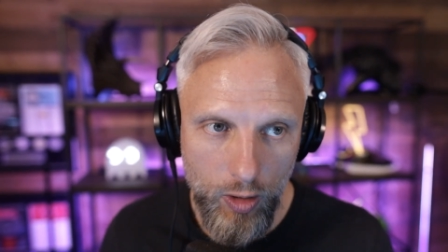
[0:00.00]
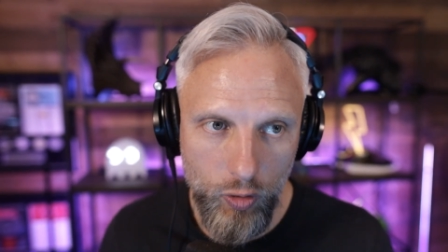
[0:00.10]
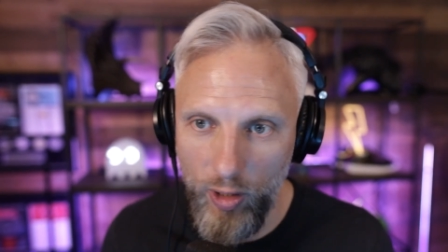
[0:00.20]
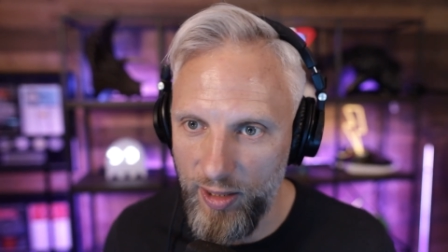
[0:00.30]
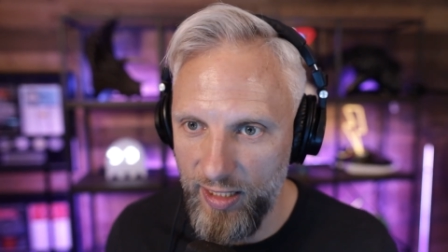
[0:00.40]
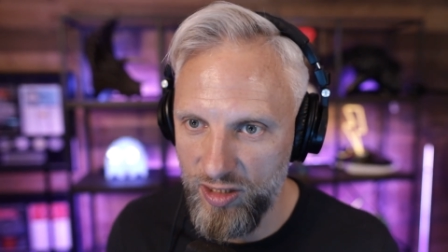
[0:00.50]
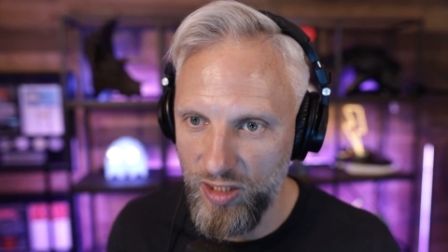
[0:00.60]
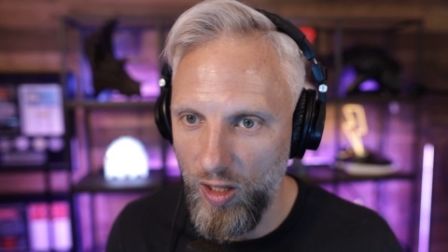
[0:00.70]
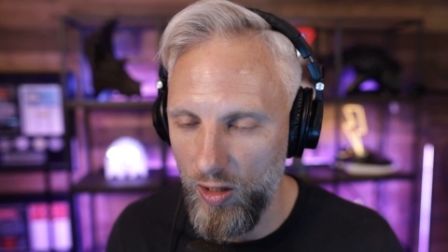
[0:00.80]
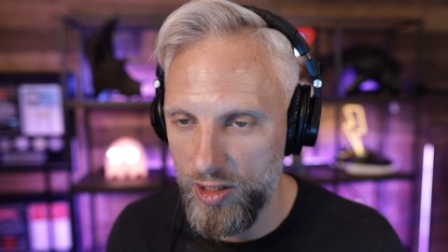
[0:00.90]

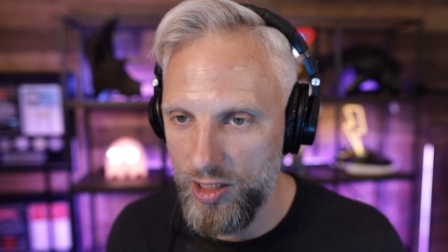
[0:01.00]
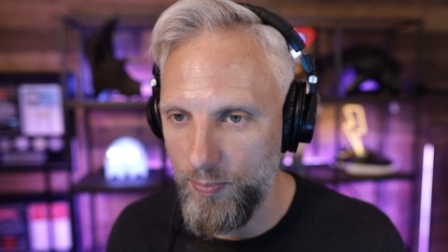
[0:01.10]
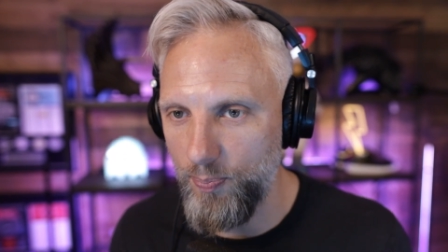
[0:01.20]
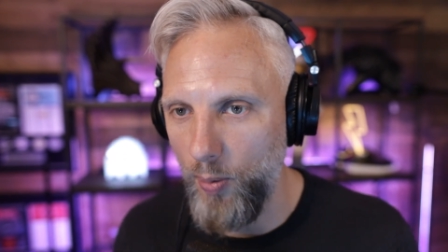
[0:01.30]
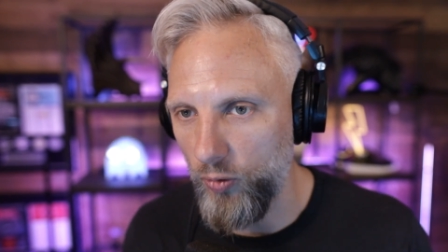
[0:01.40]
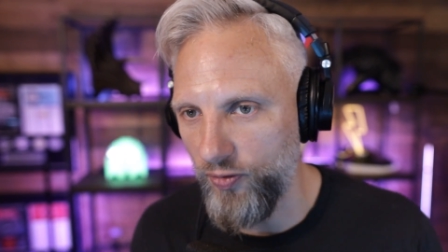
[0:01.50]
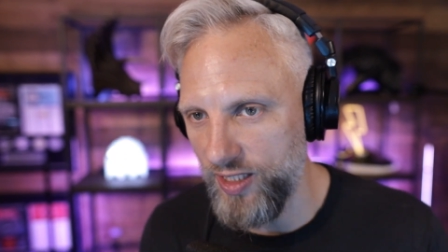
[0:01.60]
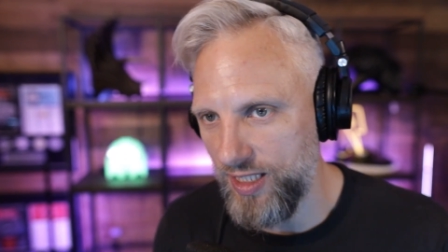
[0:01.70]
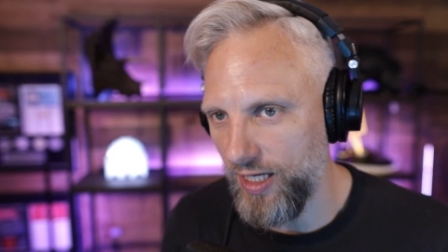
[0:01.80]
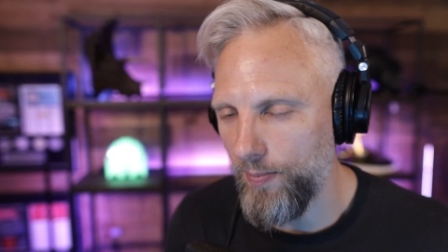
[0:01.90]
$20,000 to bolt
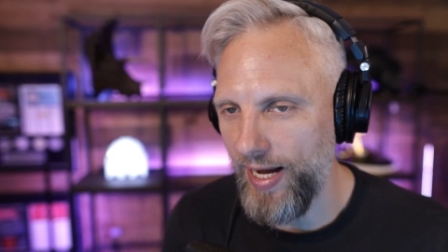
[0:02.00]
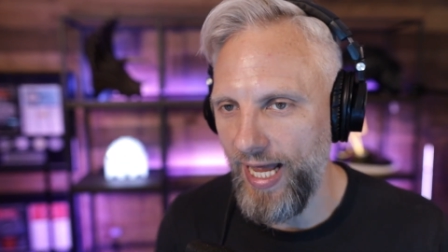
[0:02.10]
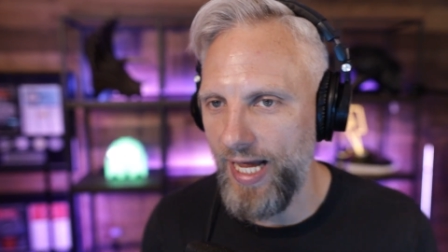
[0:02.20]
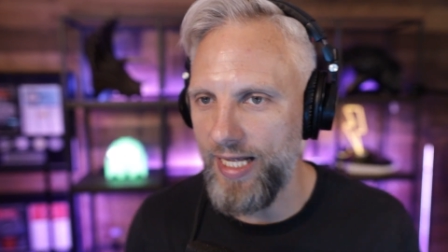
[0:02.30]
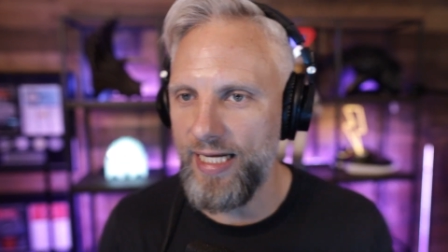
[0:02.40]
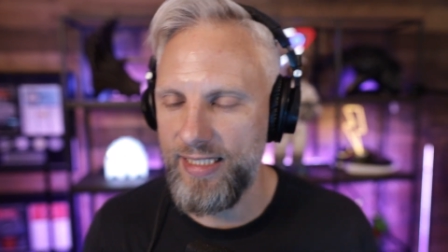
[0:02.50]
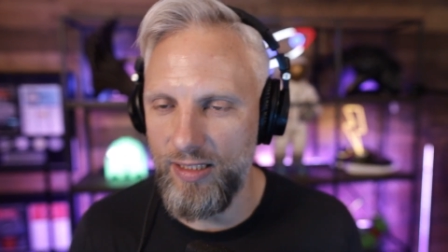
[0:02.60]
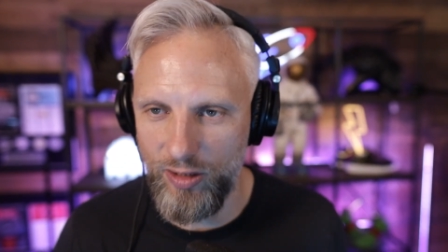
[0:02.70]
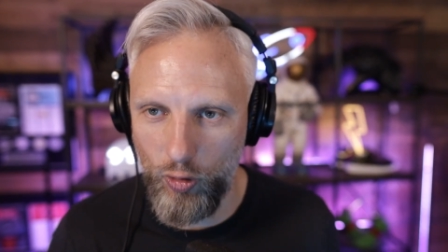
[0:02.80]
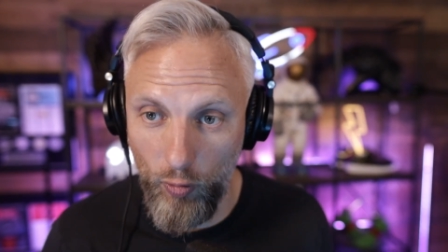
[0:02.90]
this thing on my head. That
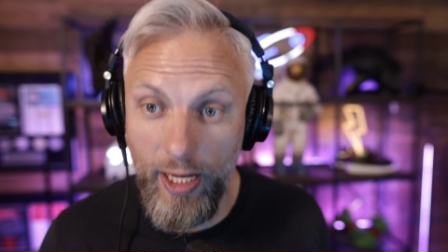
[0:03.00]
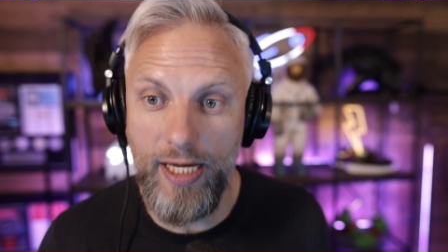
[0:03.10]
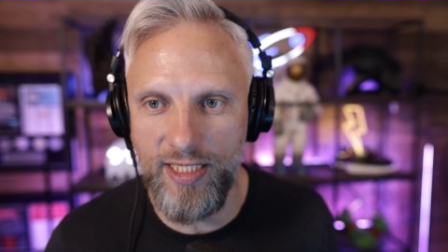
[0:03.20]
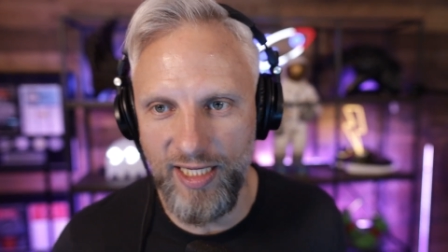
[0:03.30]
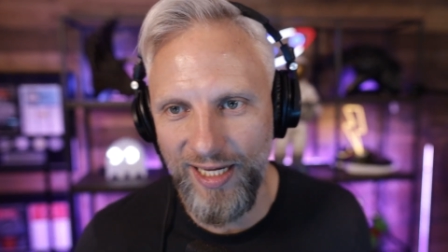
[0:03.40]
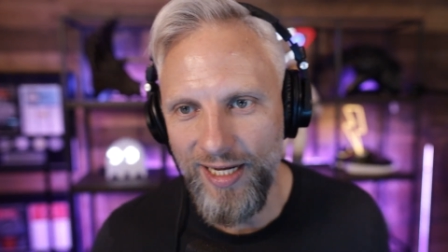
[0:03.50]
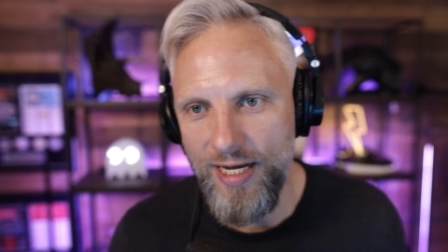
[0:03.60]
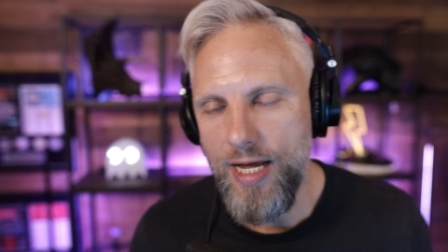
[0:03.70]
sounds crazy.